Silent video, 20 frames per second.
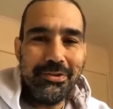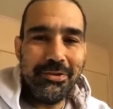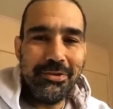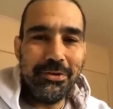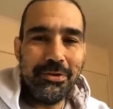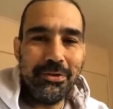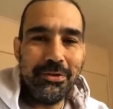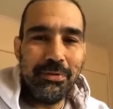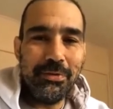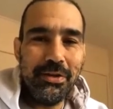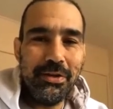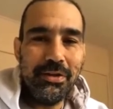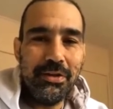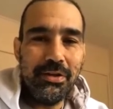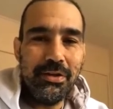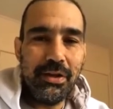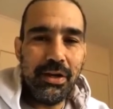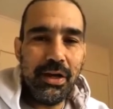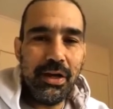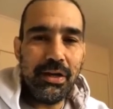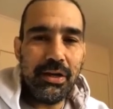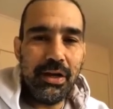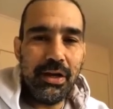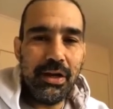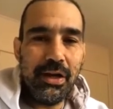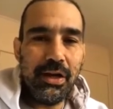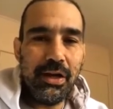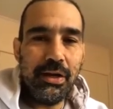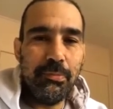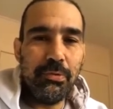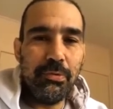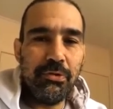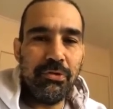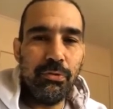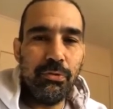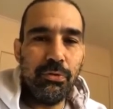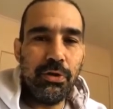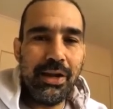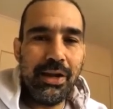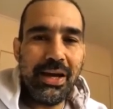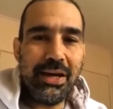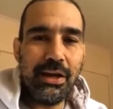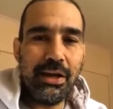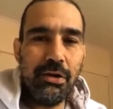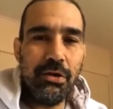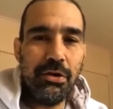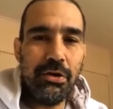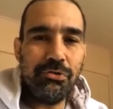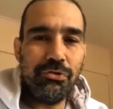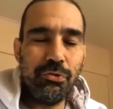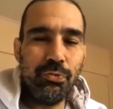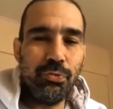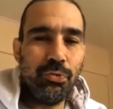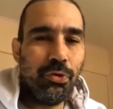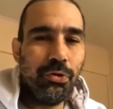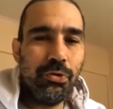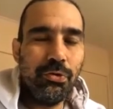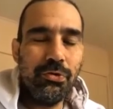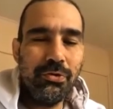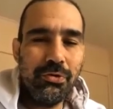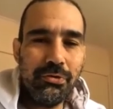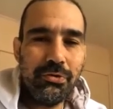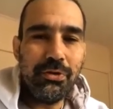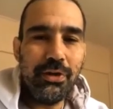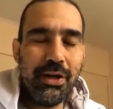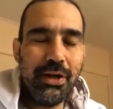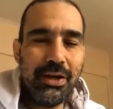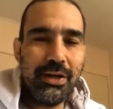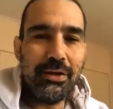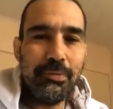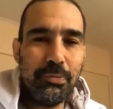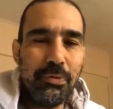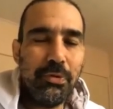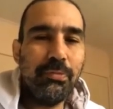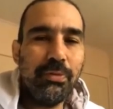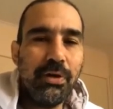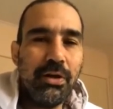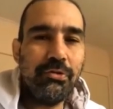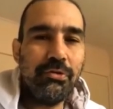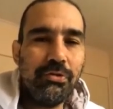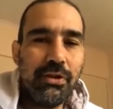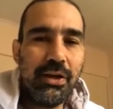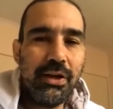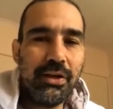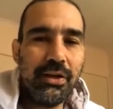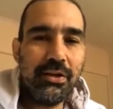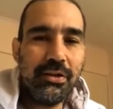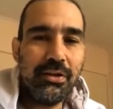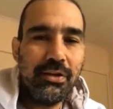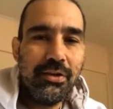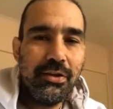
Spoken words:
Do you know what I mean? Like in Brazil, we like a lot to roll, like pretty much like